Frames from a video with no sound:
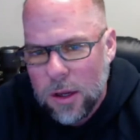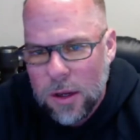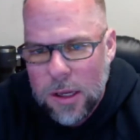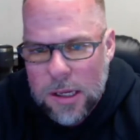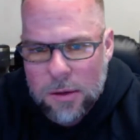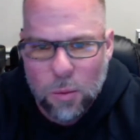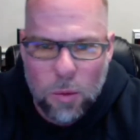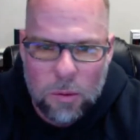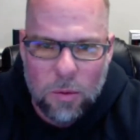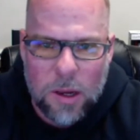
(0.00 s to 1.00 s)
and
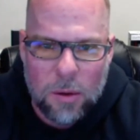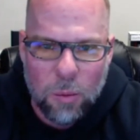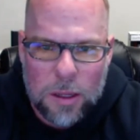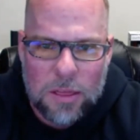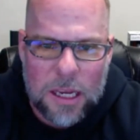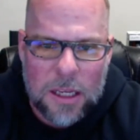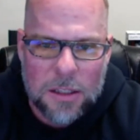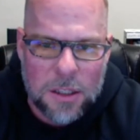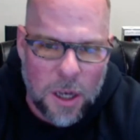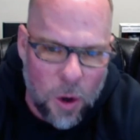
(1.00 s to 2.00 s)
we think
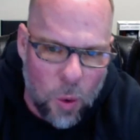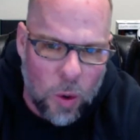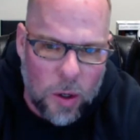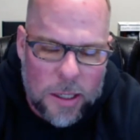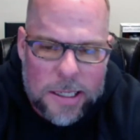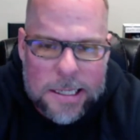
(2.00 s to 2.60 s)
it's lower.